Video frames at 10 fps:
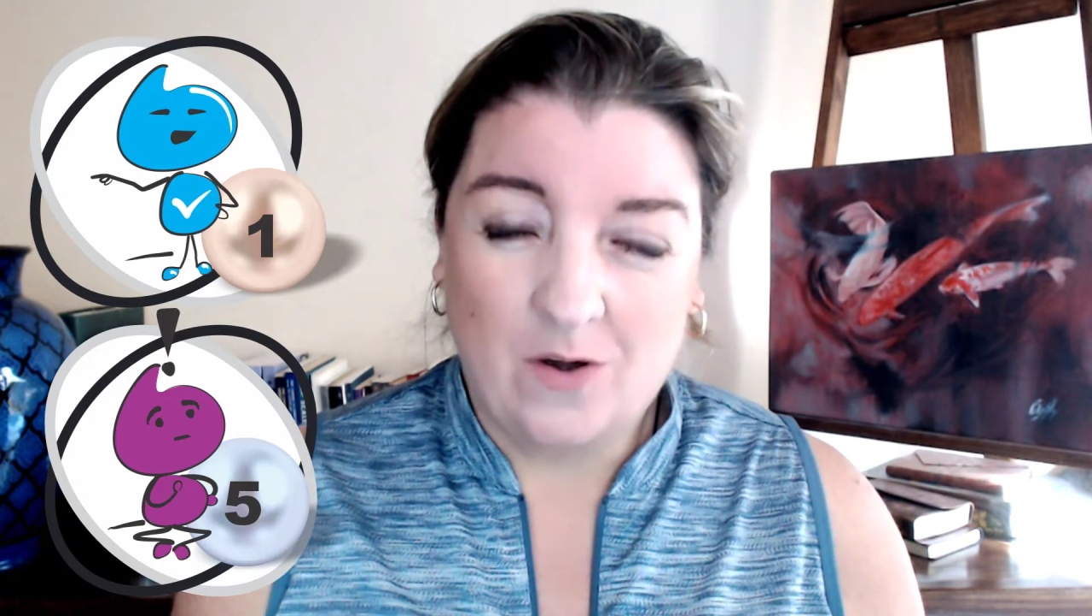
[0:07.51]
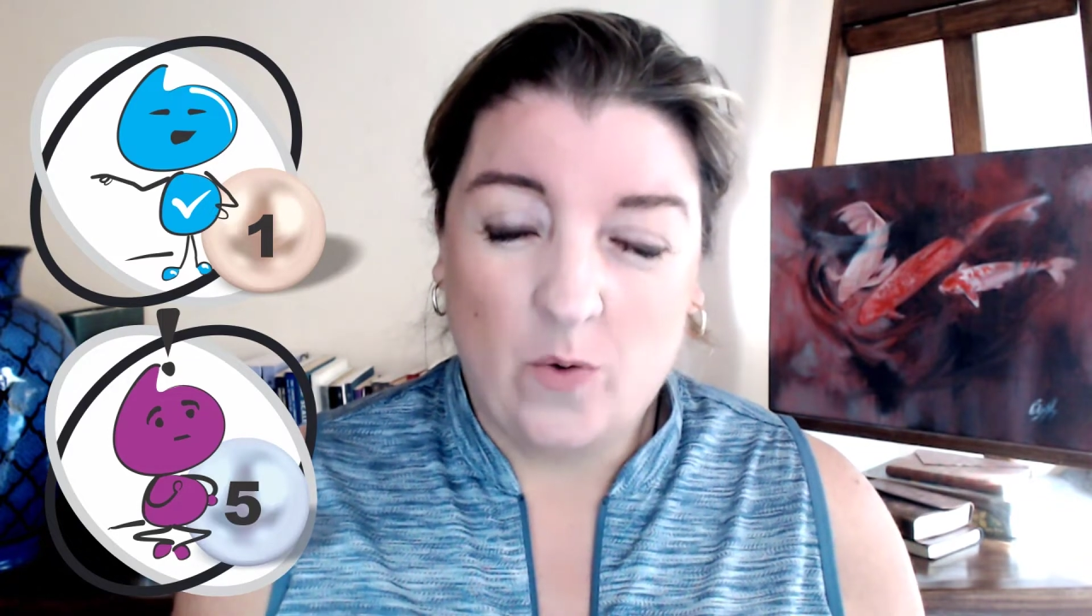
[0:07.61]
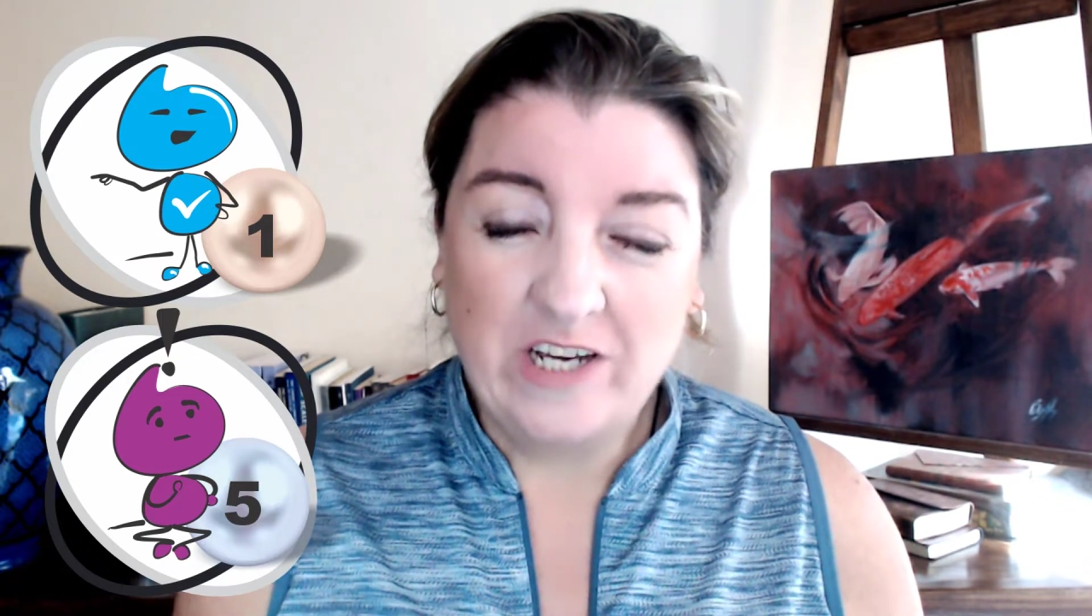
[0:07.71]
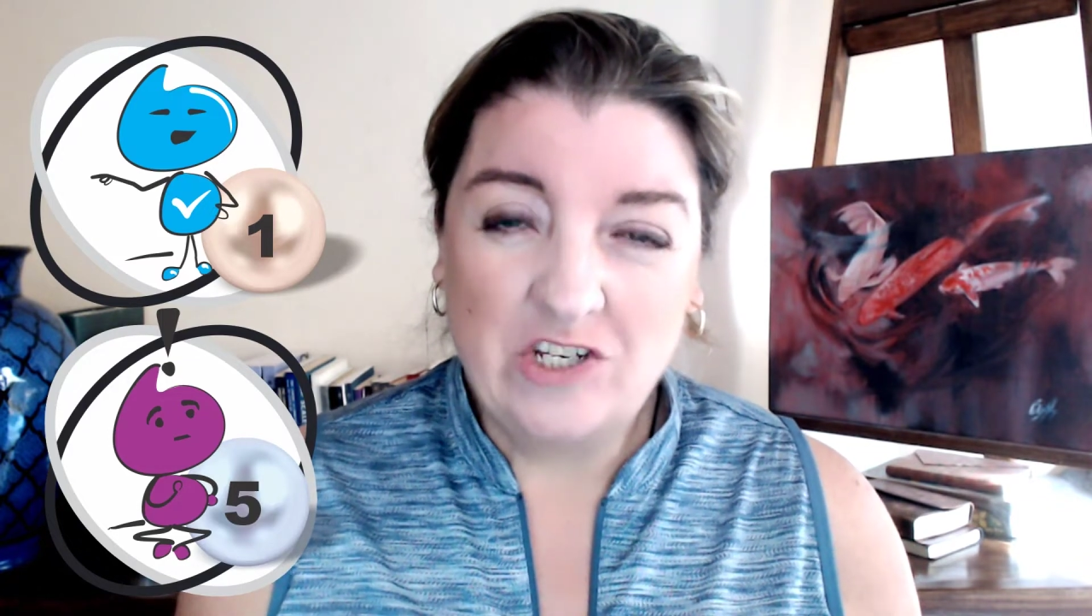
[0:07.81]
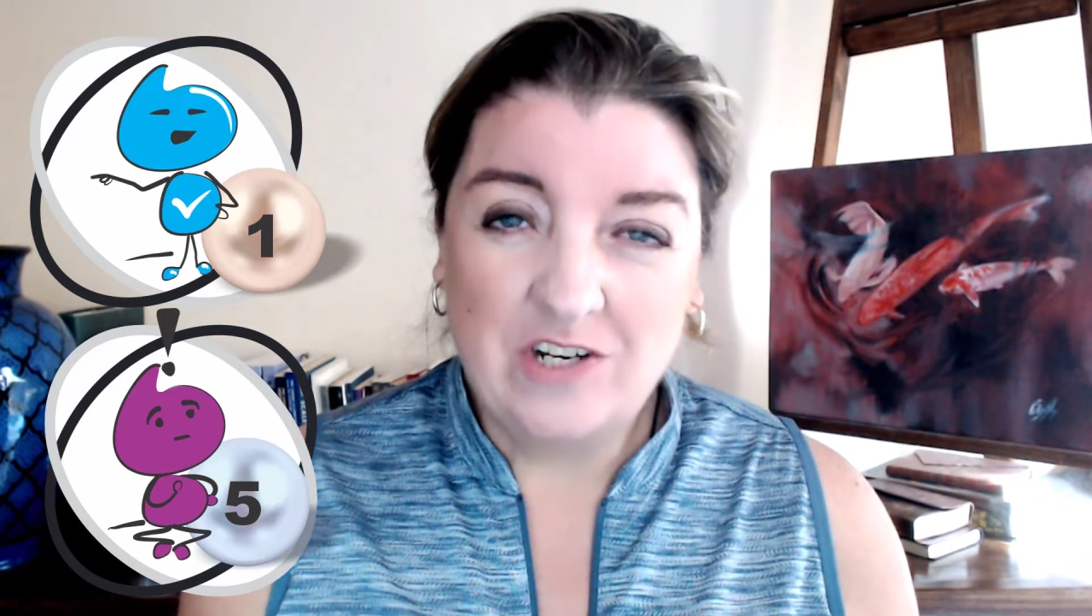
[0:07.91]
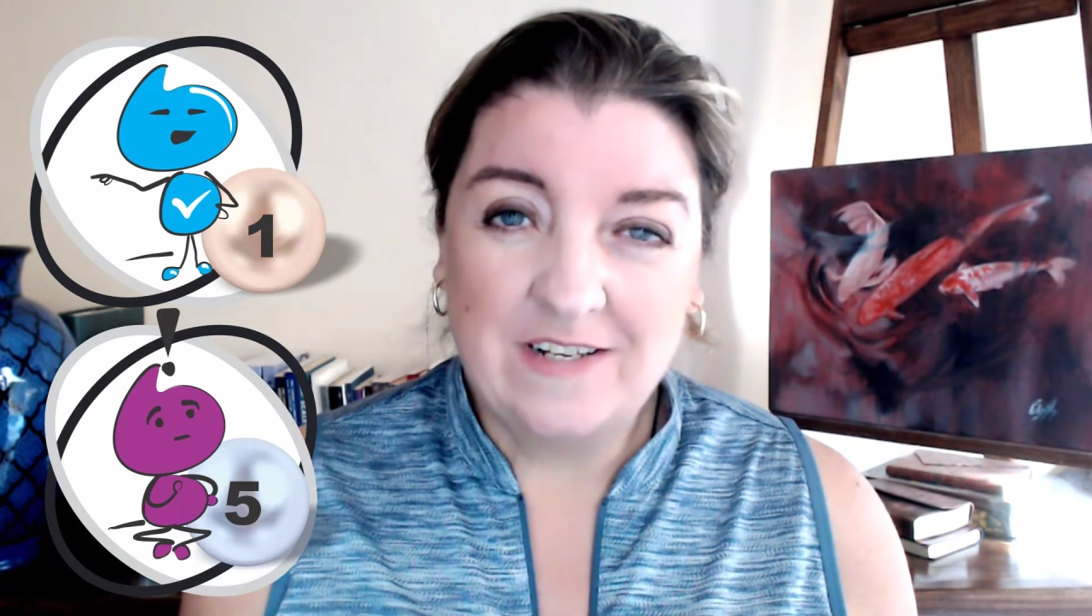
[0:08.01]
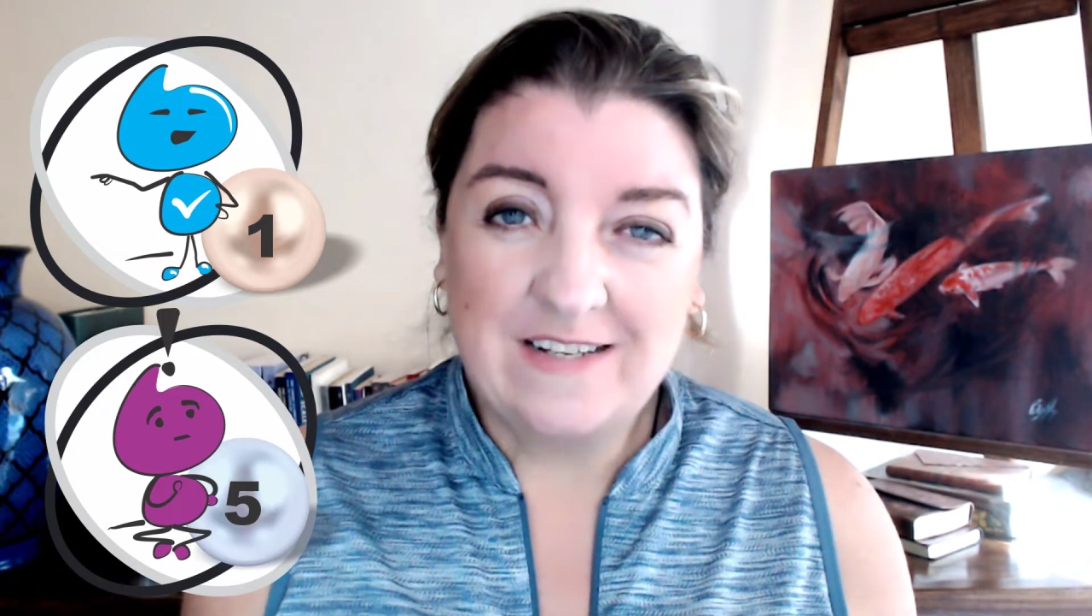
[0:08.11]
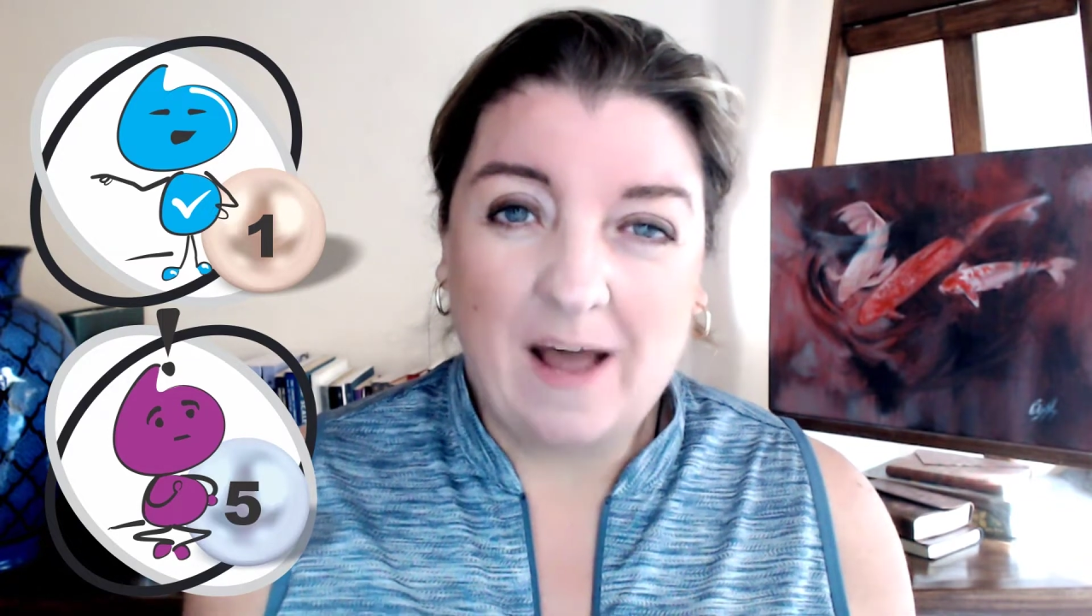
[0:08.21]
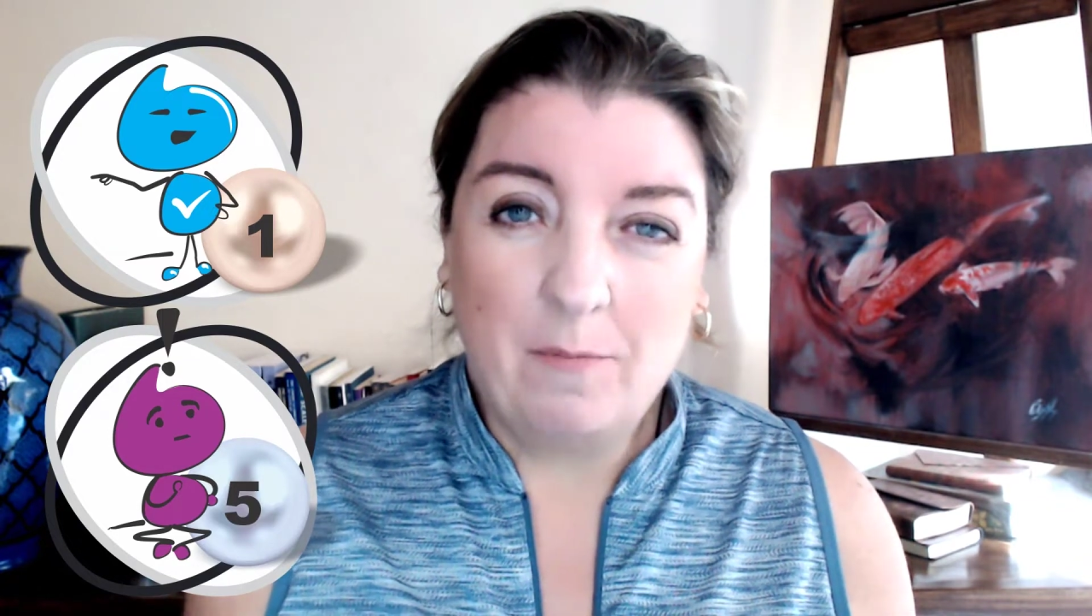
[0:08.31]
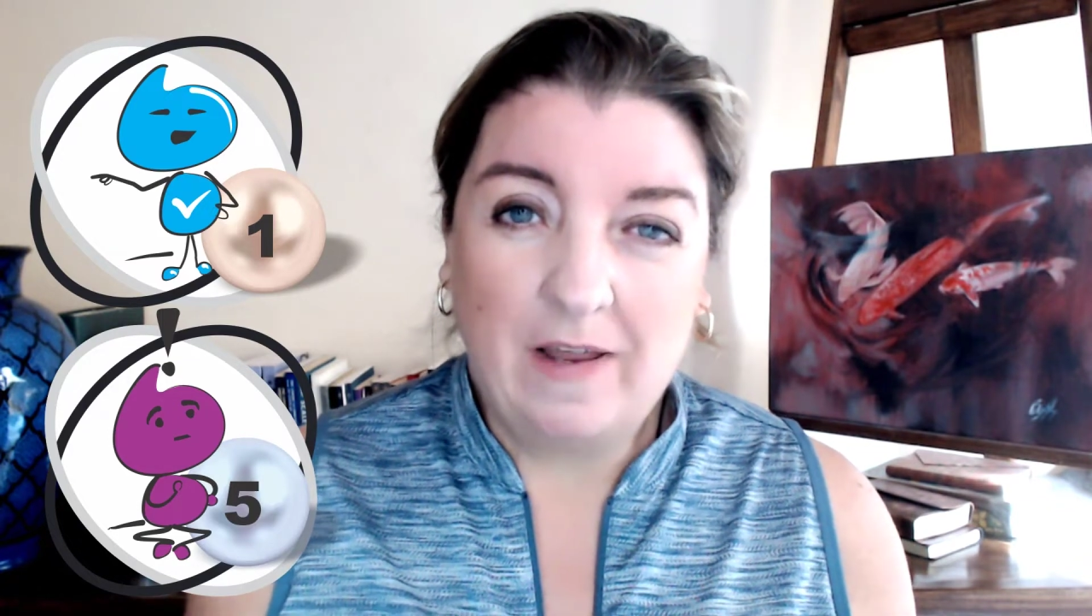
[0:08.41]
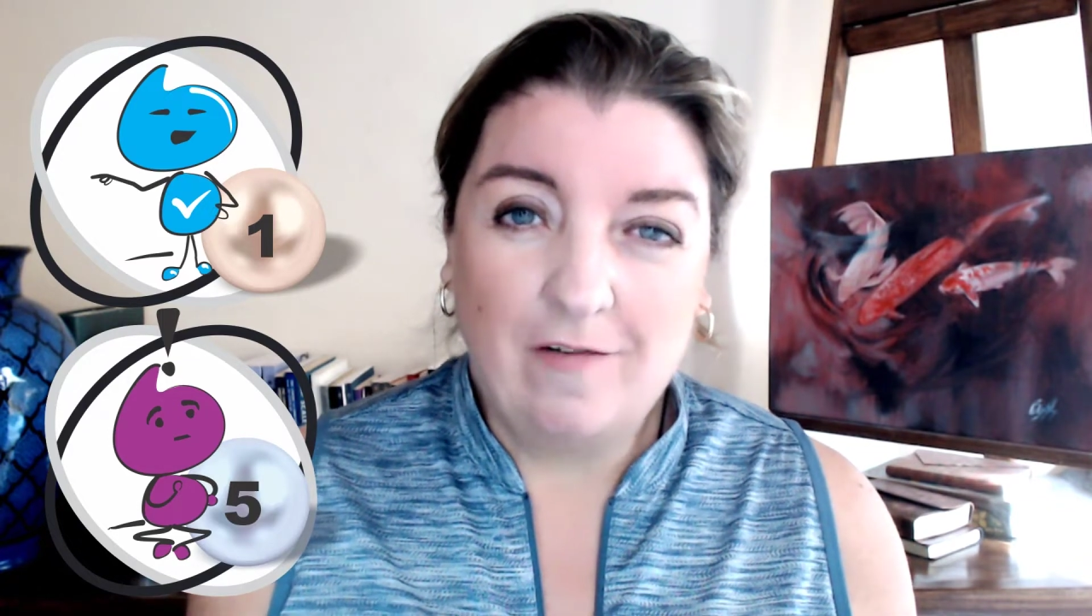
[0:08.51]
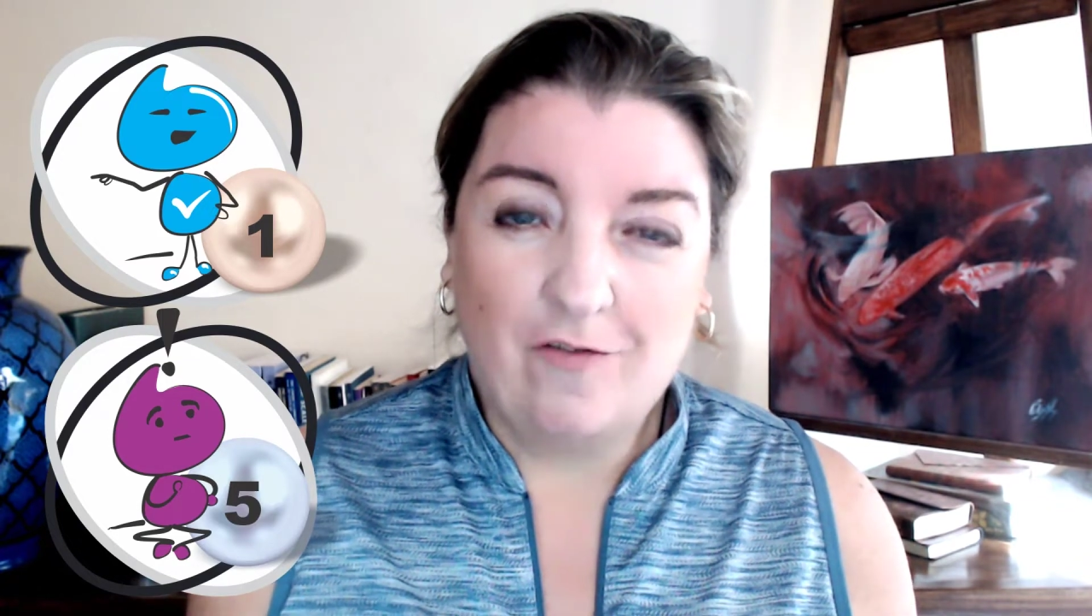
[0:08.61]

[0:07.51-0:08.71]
Question has come in